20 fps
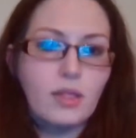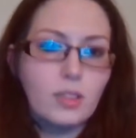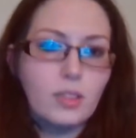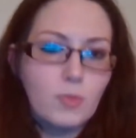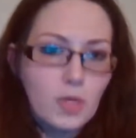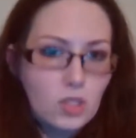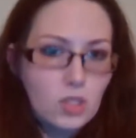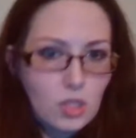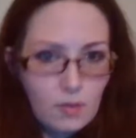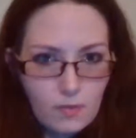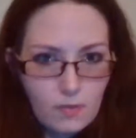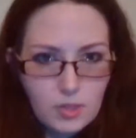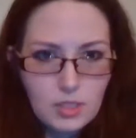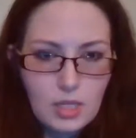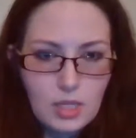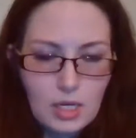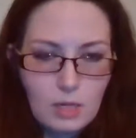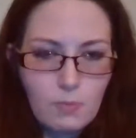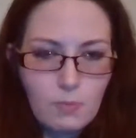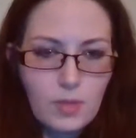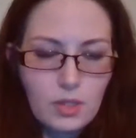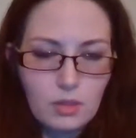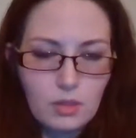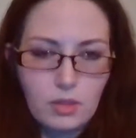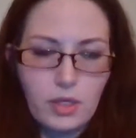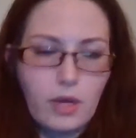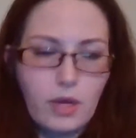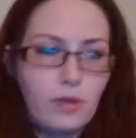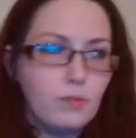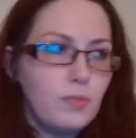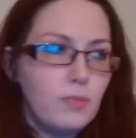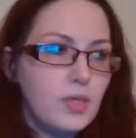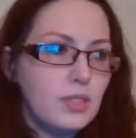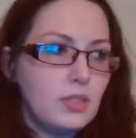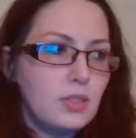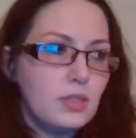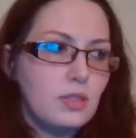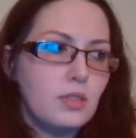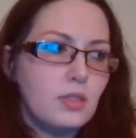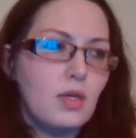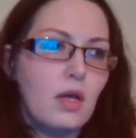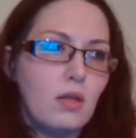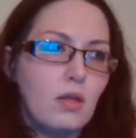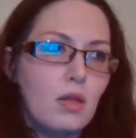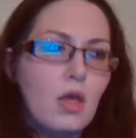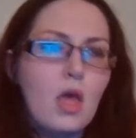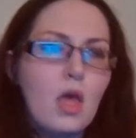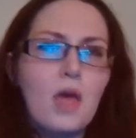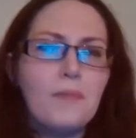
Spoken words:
Like, especially if it's an independently owned business, not